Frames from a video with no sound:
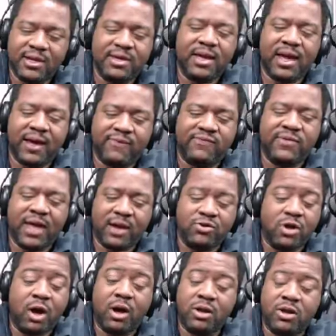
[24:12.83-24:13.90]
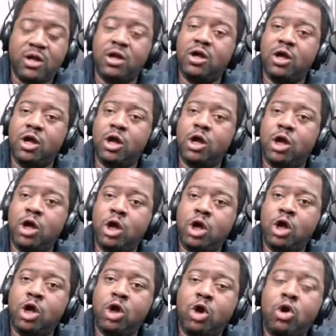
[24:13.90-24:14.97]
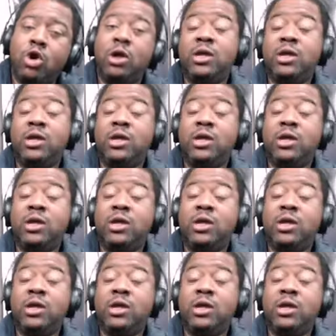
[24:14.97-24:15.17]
yeah, yeah. They no, slapped us in the face.